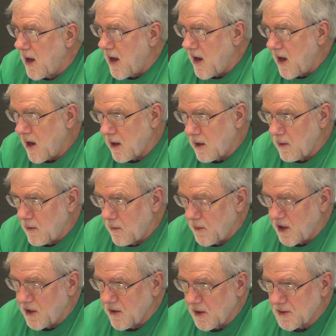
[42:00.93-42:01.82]
And
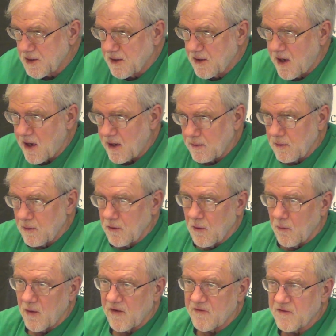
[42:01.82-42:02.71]
because of that,
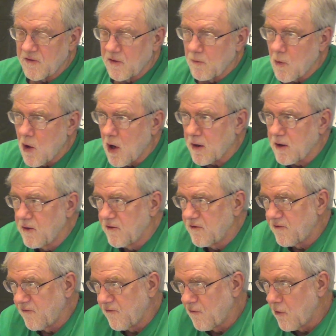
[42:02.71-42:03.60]
the rest of the market
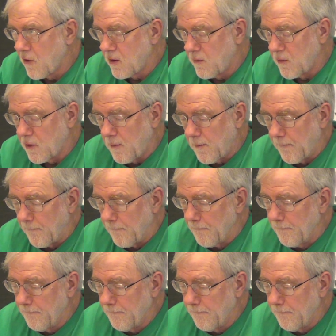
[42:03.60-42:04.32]
is affordable.